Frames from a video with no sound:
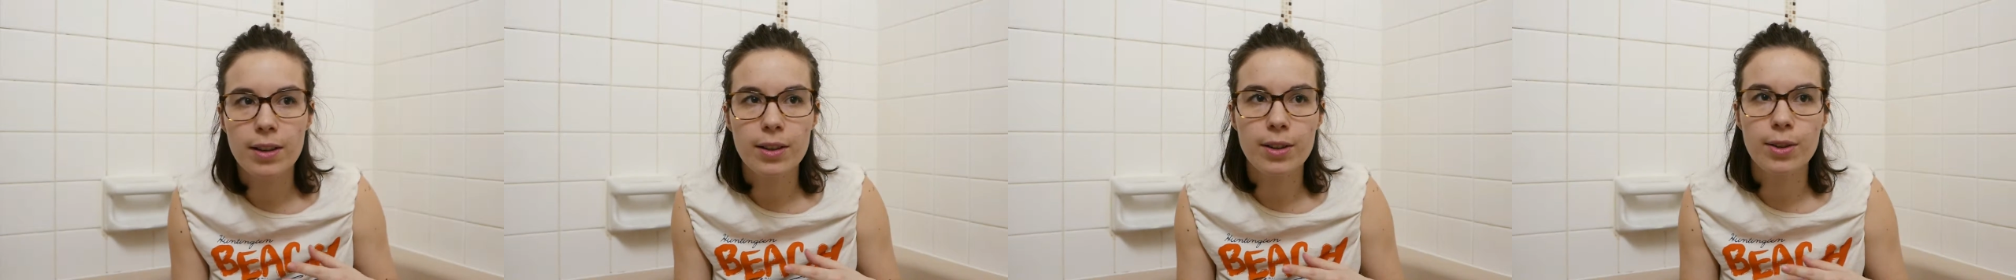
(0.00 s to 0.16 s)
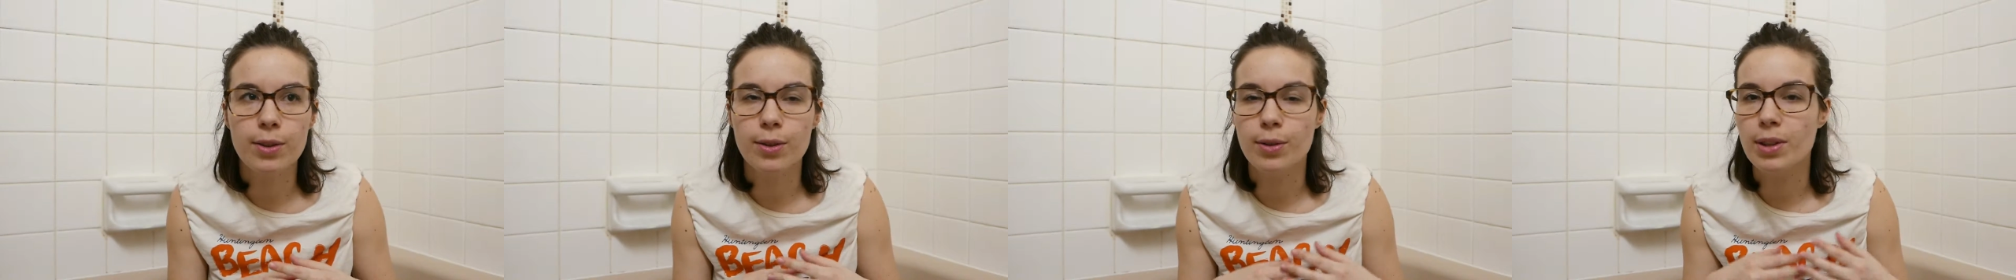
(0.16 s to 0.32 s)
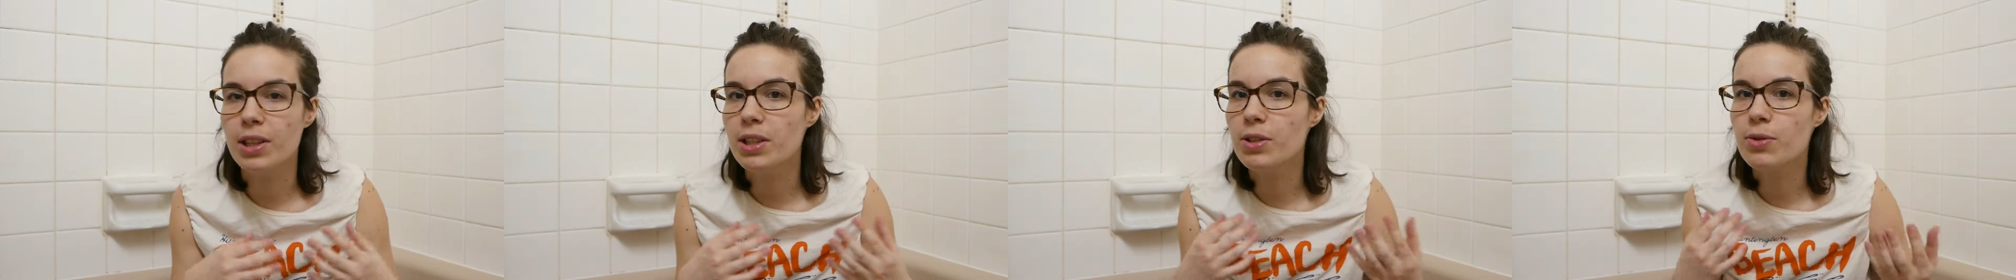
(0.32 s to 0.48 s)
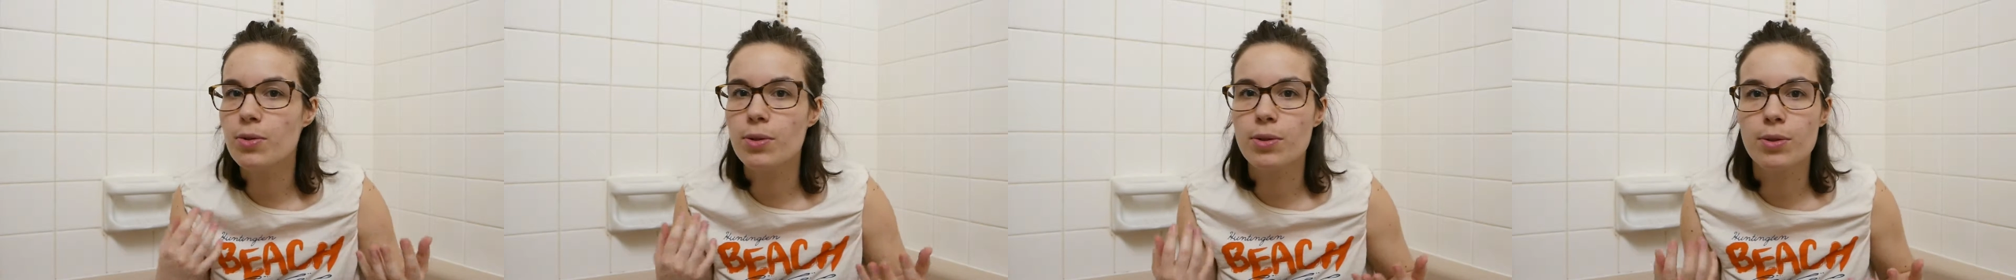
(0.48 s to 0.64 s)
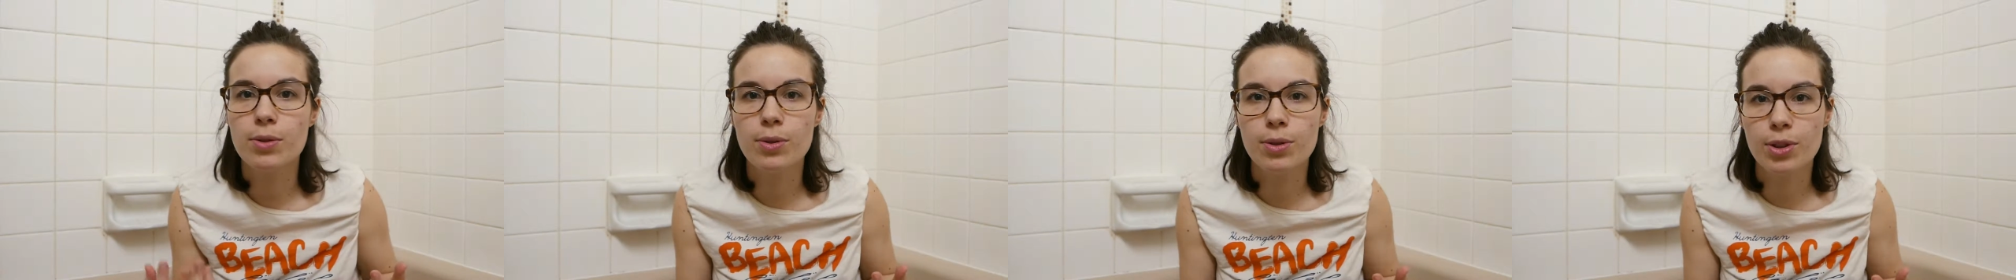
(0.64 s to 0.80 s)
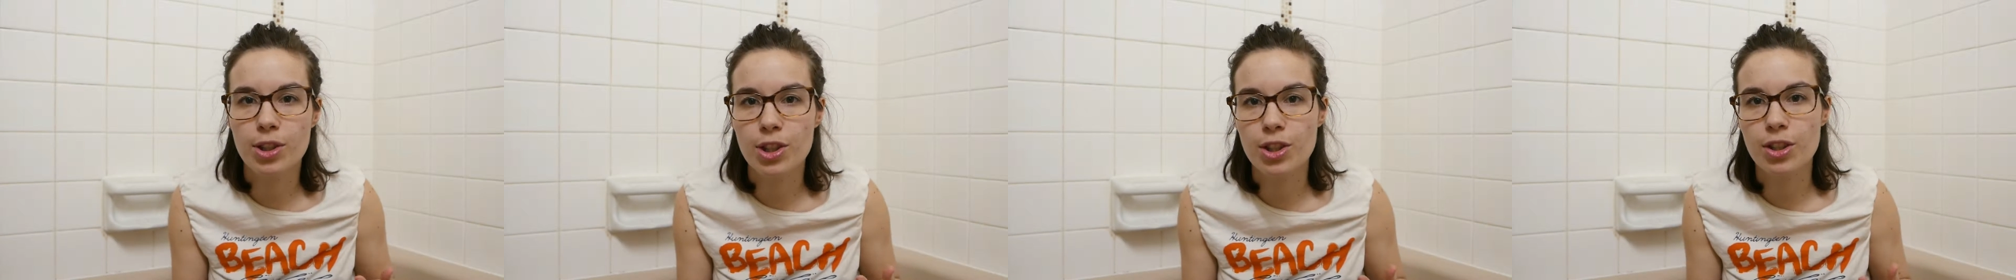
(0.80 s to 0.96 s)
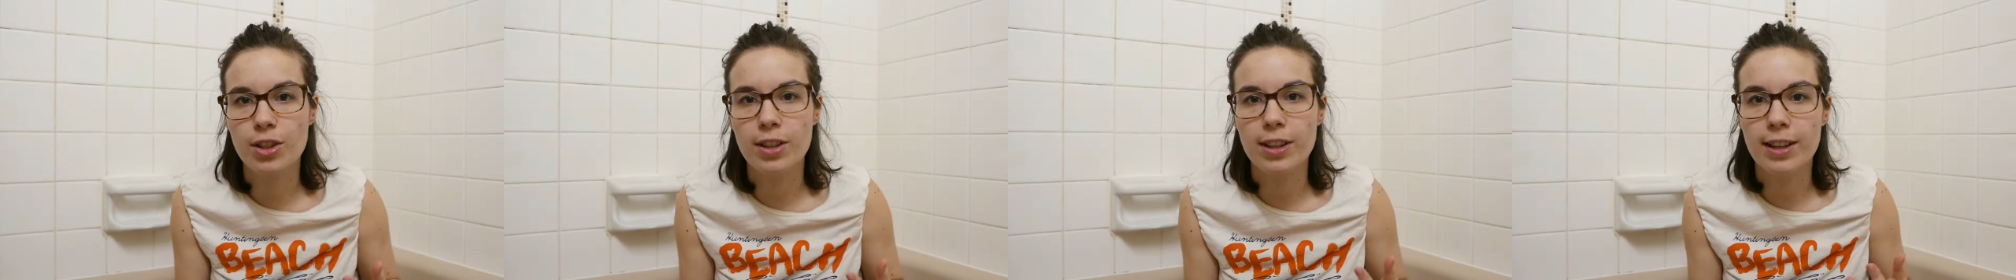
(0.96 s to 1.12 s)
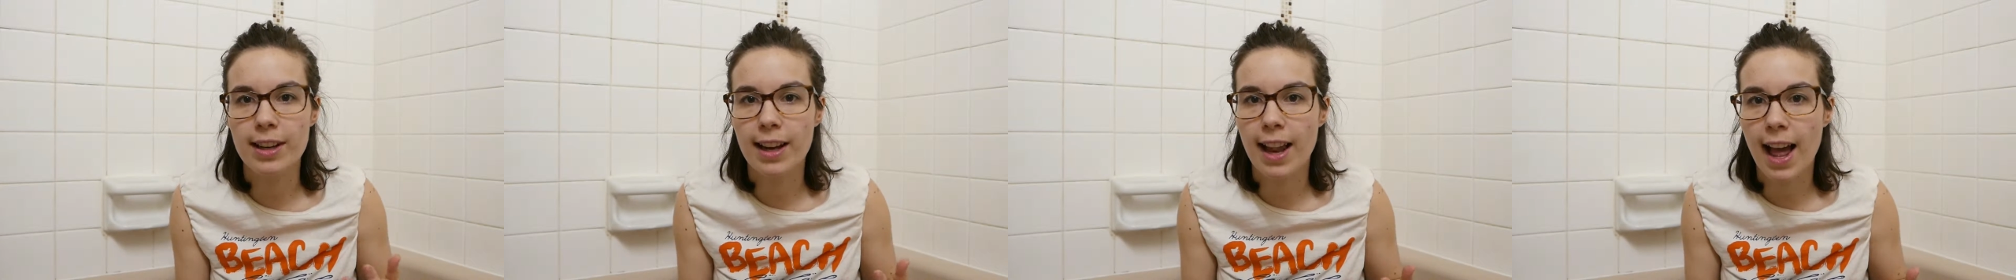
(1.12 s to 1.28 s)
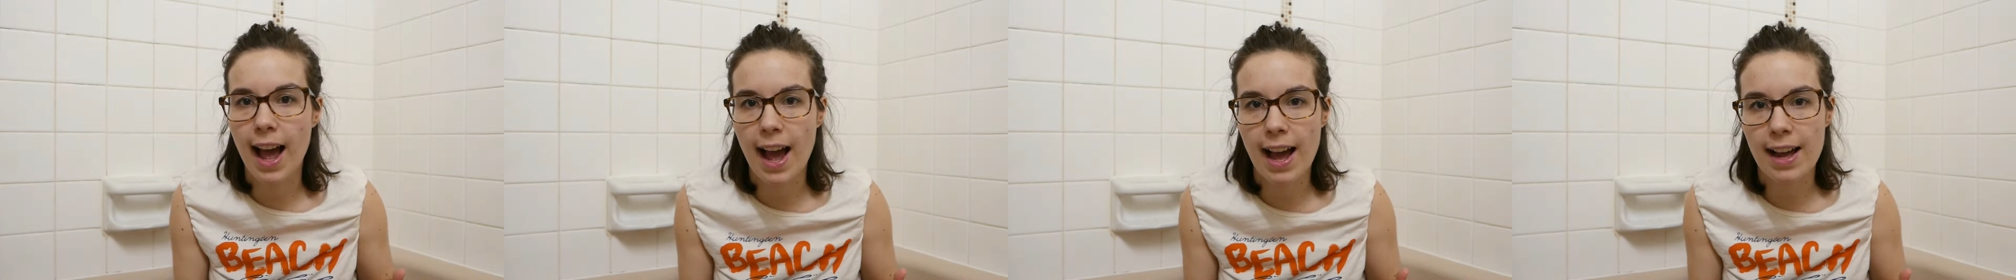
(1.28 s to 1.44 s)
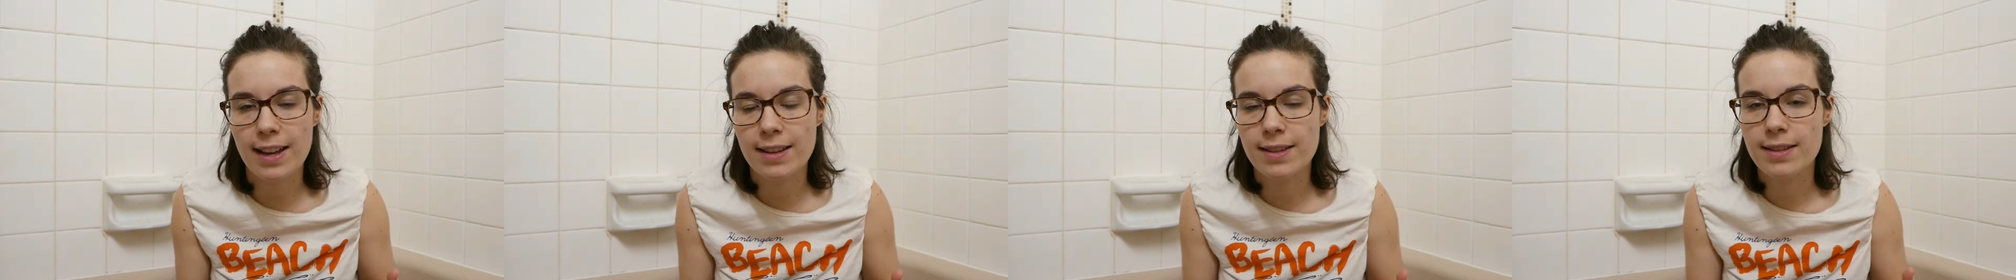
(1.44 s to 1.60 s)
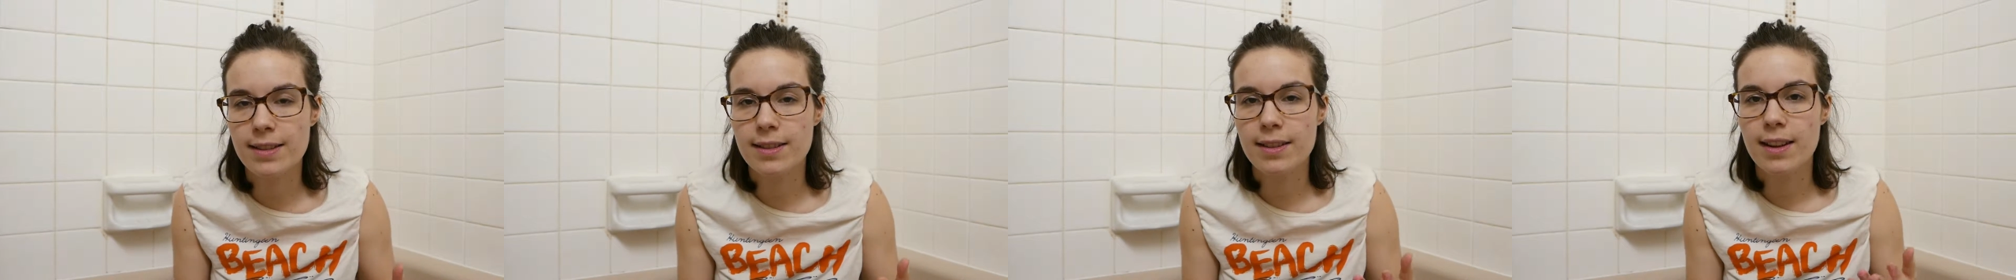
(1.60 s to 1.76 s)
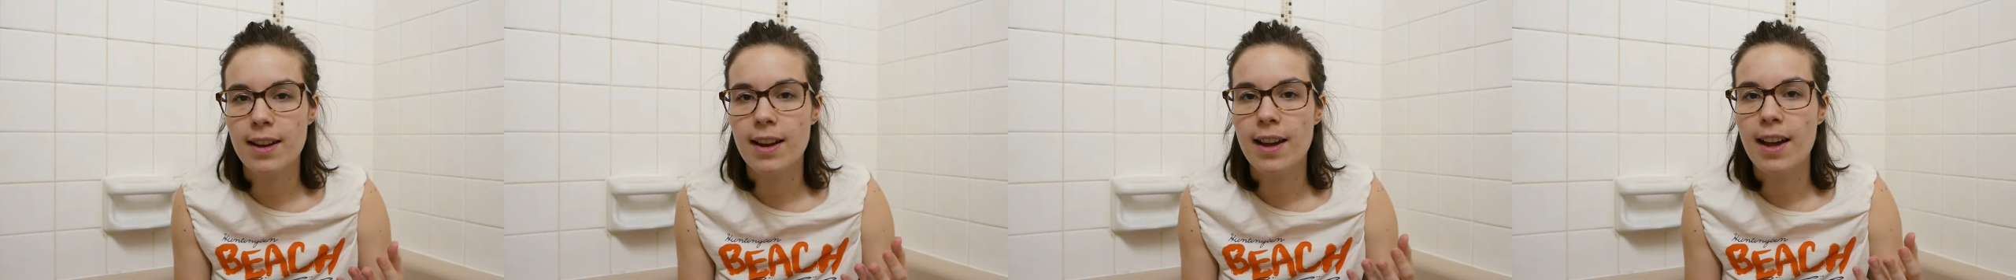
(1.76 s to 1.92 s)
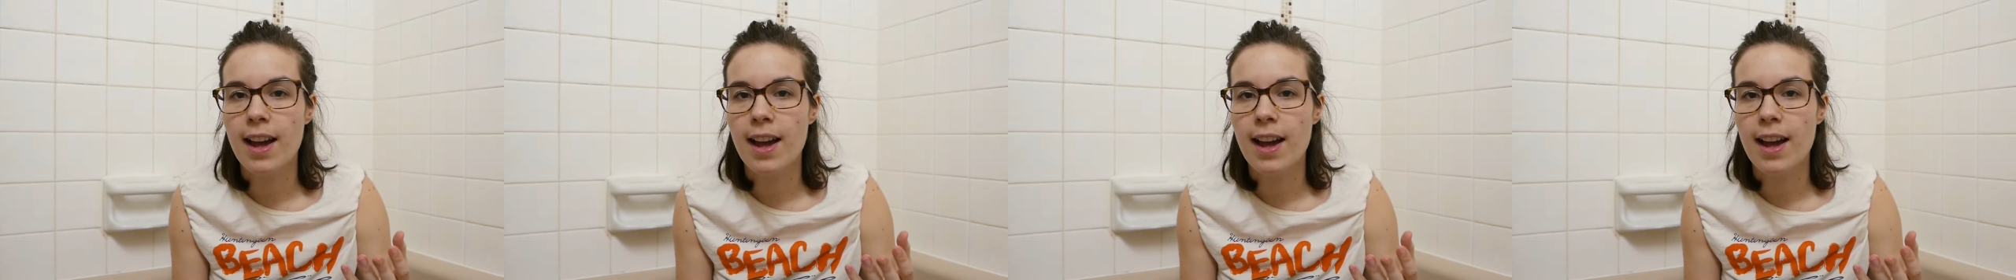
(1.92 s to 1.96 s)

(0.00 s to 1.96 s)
you know, introduction class?